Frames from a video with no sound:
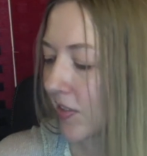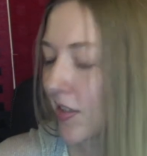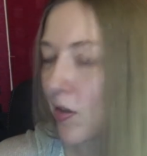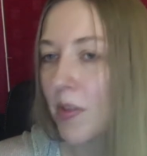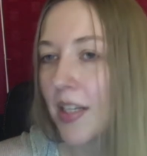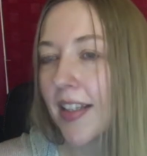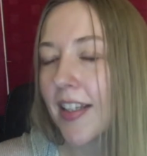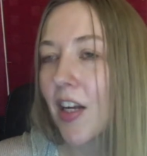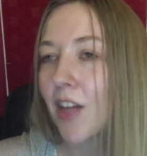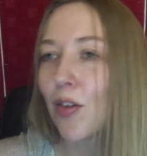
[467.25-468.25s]
So it's almost like
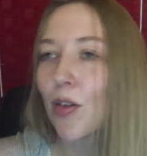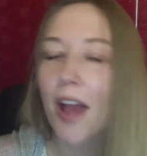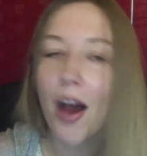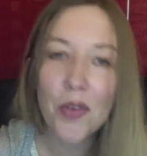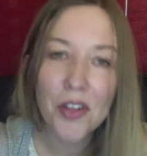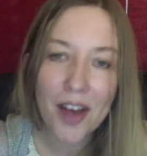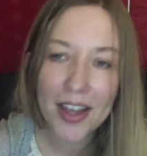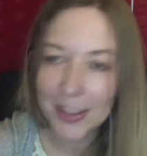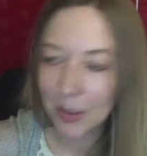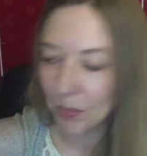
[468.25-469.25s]
they're trying to
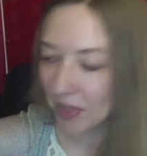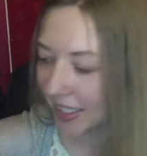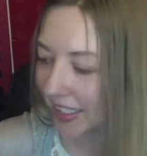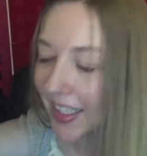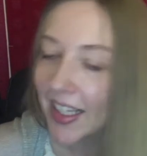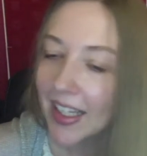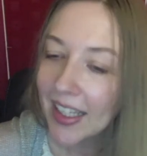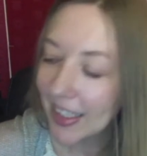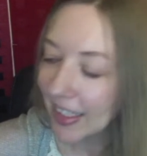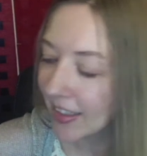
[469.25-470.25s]
counteract something
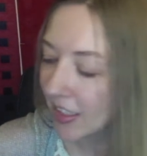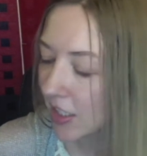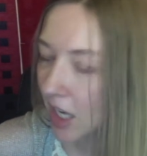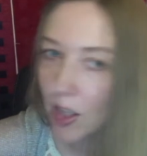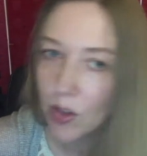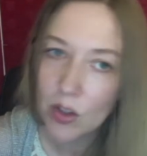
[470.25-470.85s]
in their childhood.